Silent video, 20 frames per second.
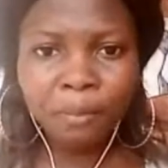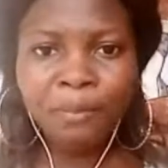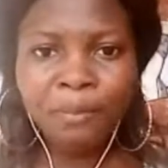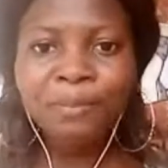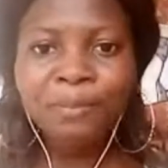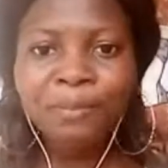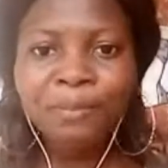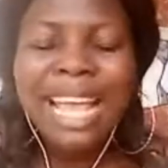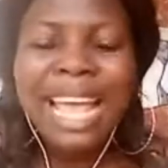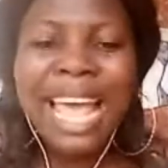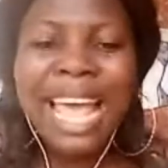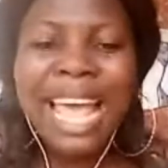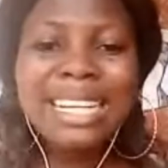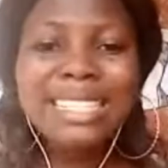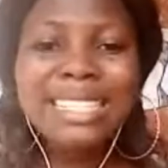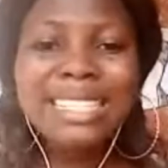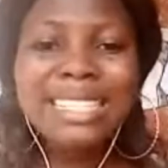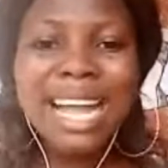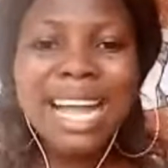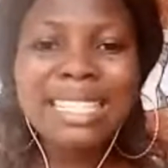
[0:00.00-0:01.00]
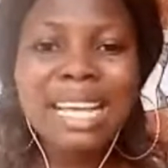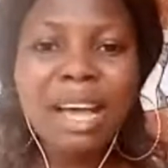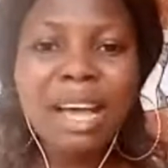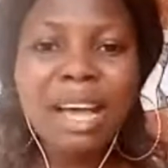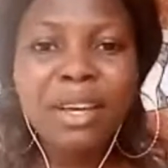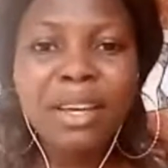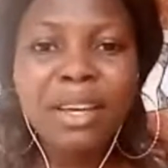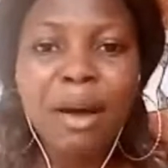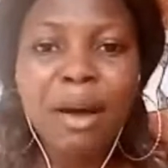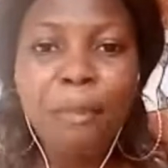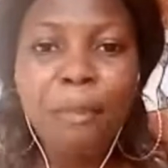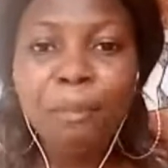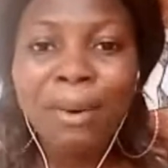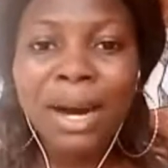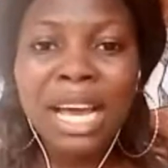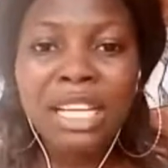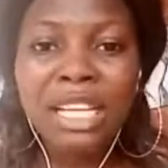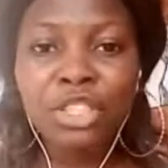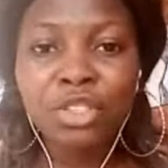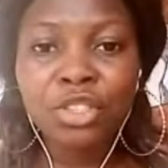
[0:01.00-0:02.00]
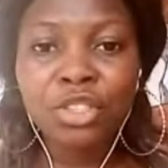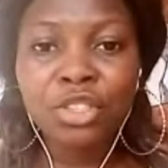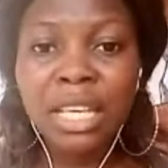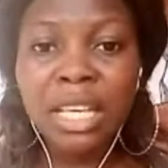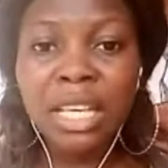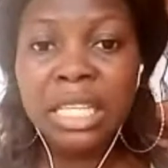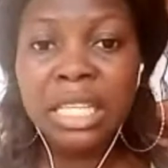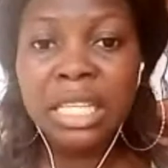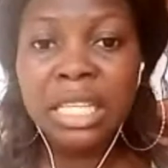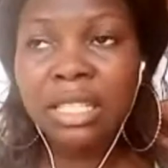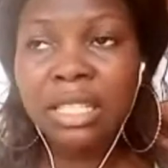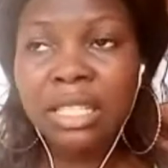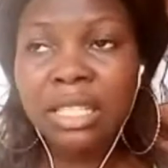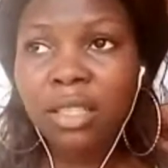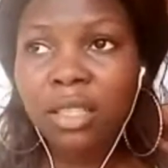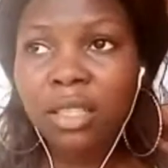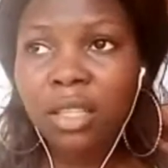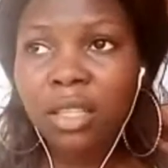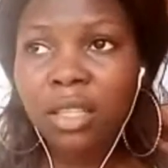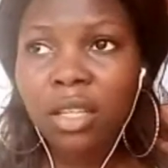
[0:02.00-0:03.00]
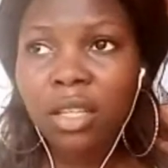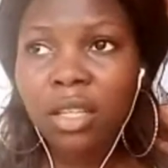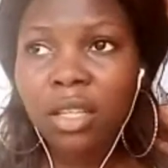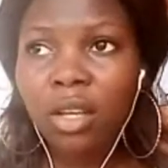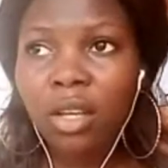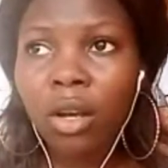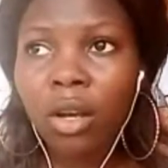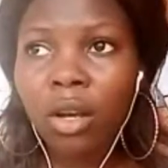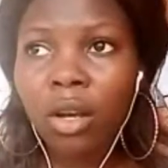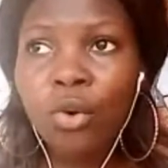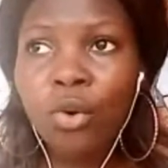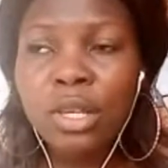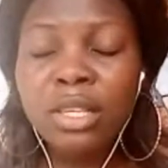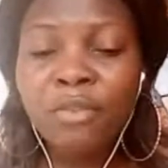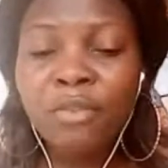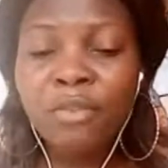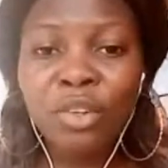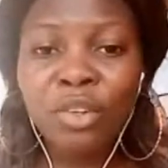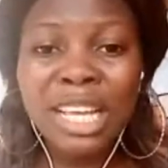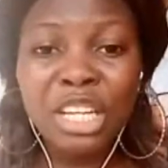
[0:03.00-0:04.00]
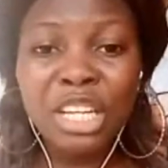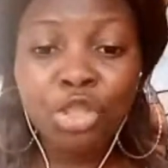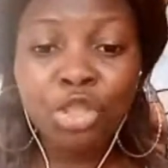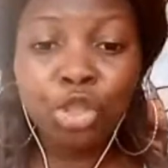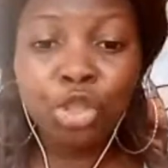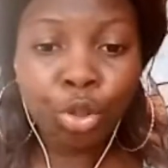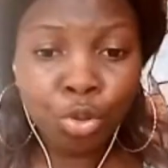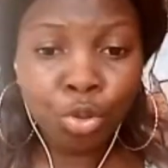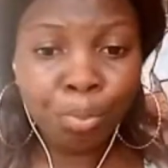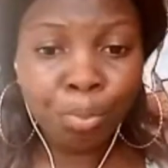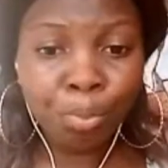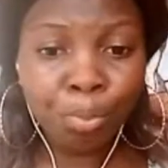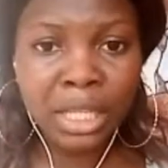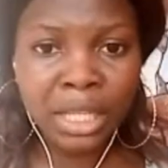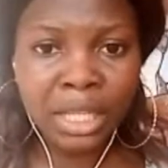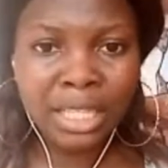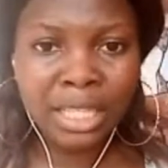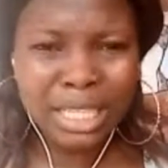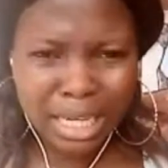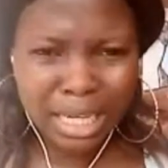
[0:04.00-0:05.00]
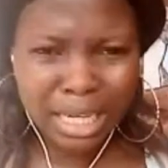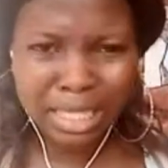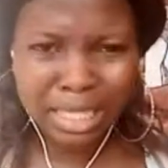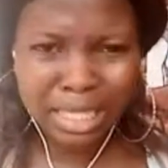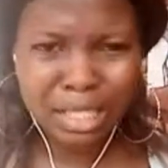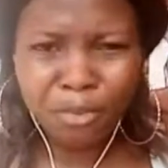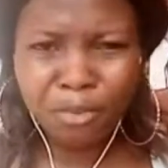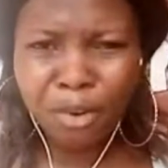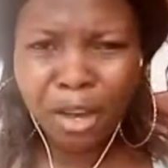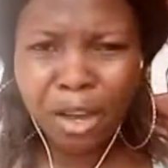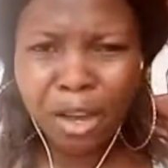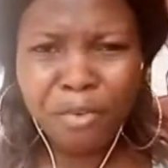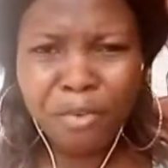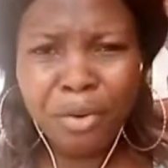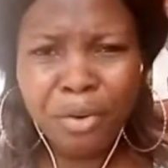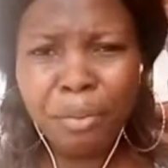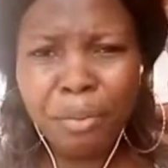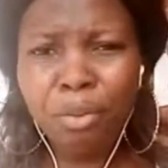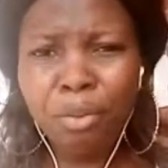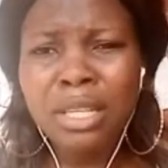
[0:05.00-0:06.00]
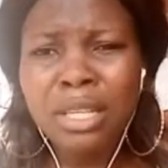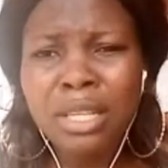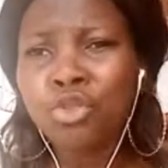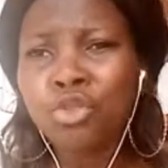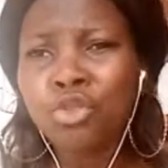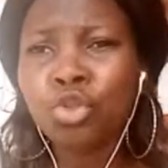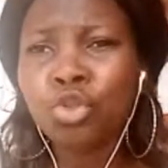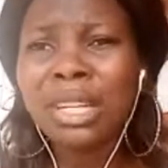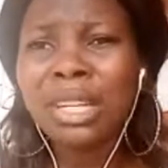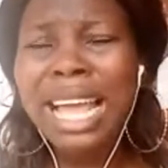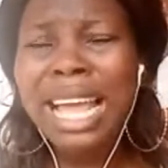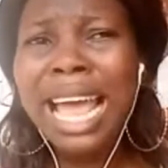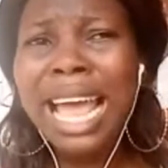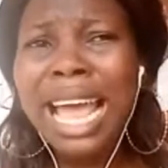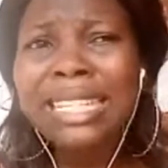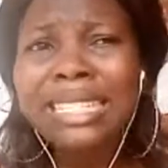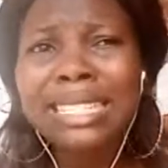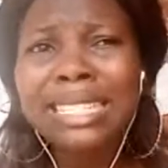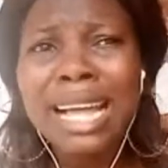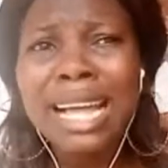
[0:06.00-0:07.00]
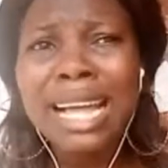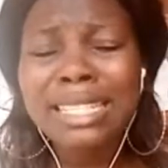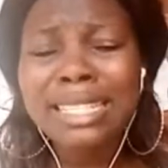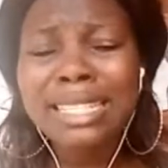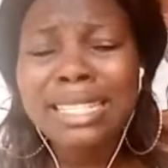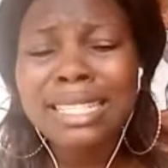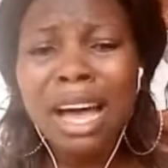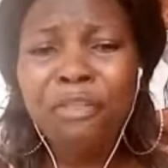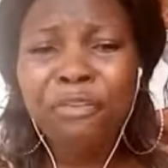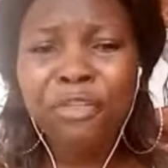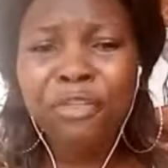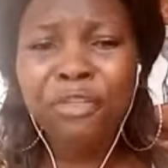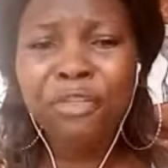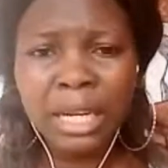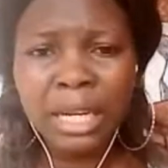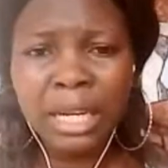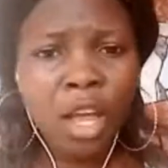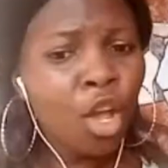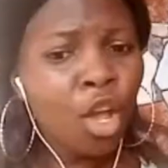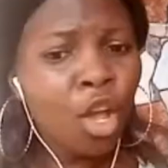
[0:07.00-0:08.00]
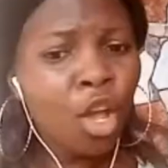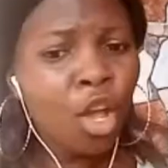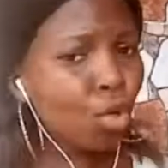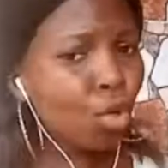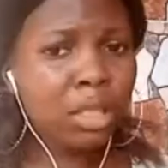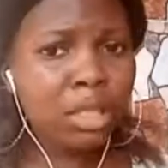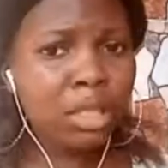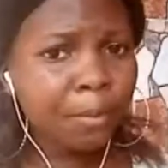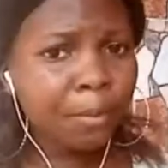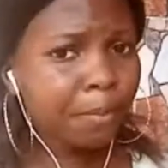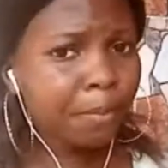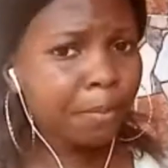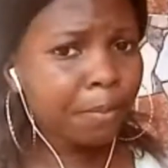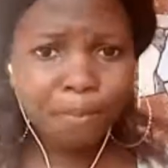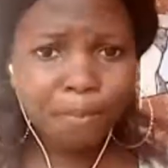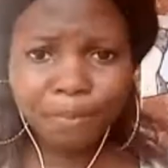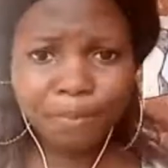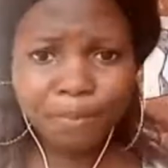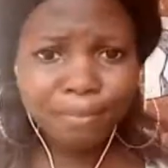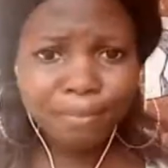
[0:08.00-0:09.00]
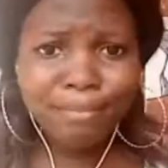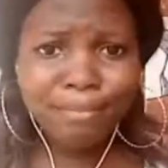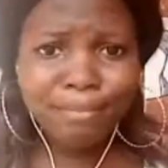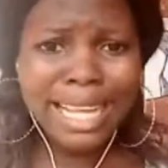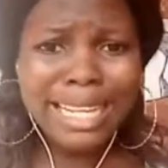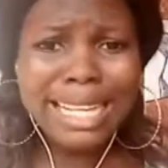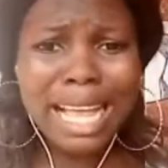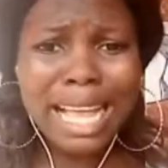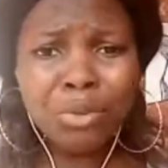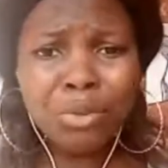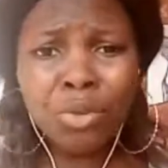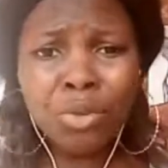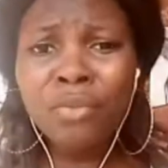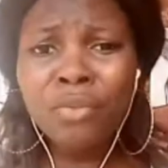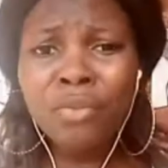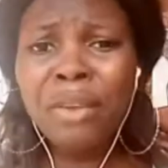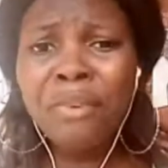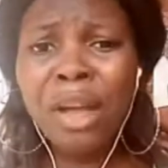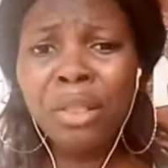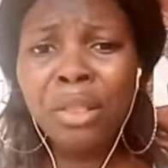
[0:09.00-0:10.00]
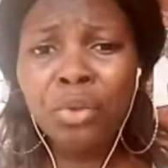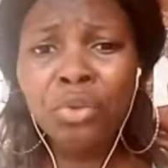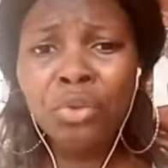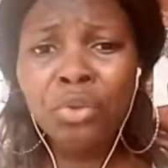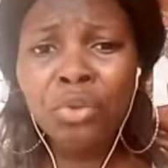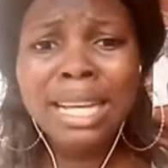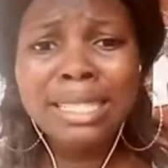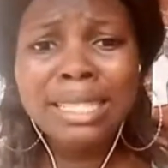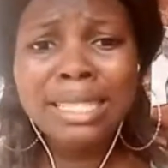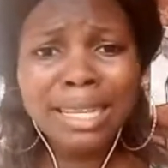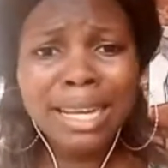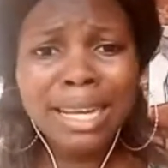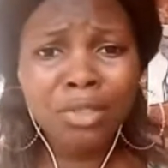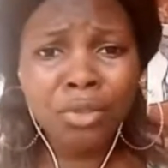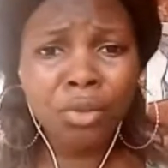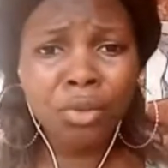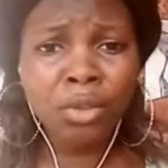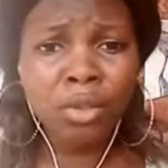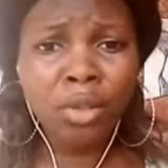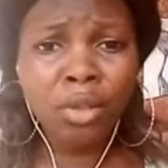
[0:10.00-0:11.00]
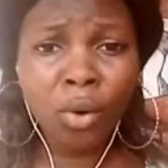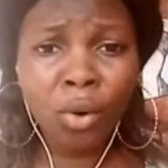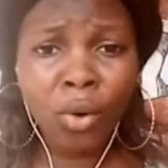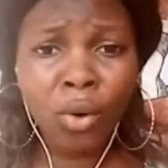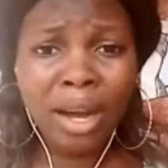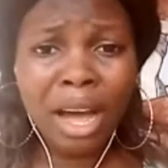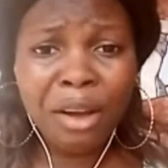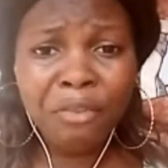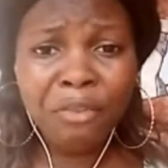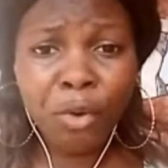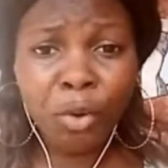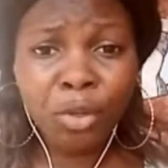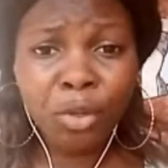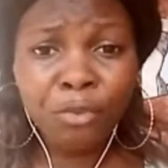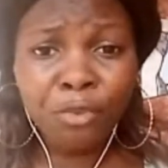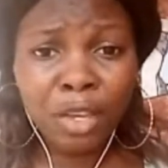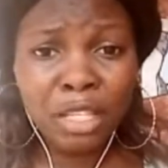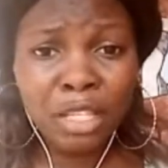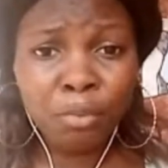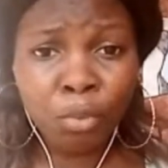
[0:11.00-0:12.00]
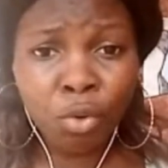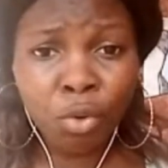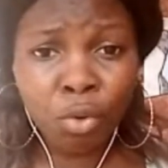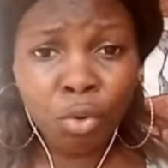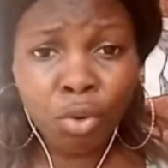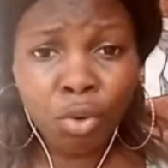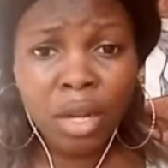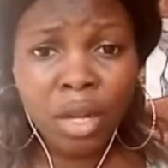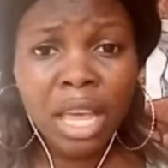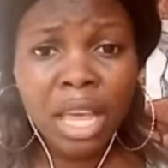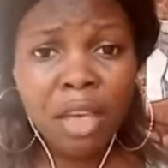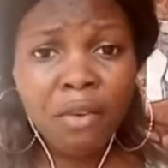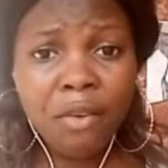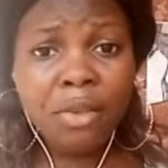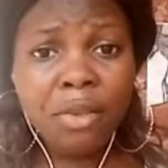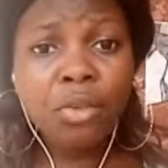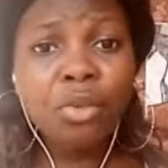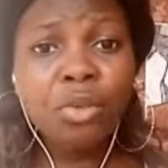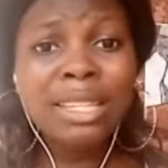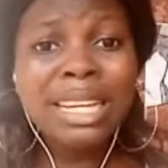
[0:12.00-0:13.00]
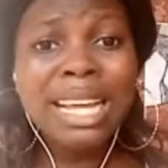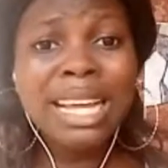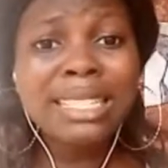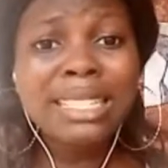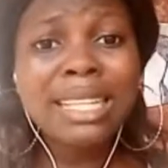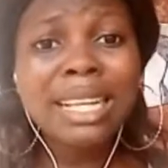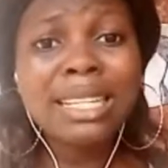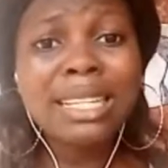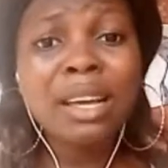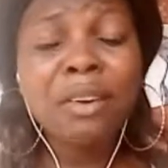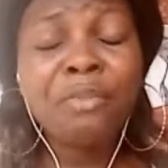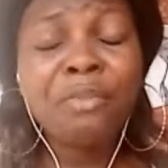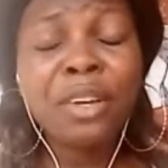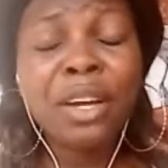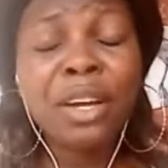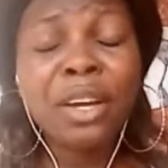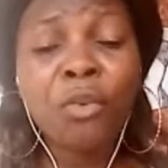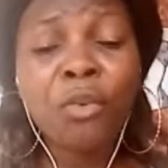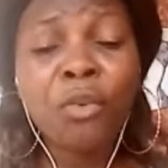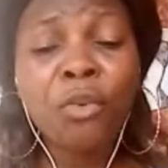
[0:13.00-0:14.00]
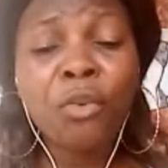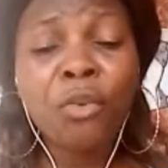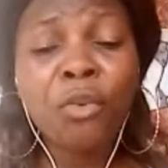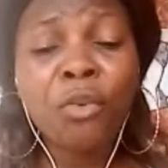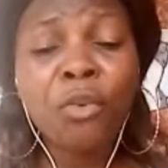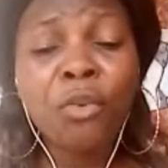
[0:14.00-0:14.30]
Head Start Africa 5 is okay. Who is the founder? John Obidi. Yes, it is very important to join Head Start Africa, because that's one of, if you are not on Head Start on Facebook, you are not on Head Start Africa on Facebook,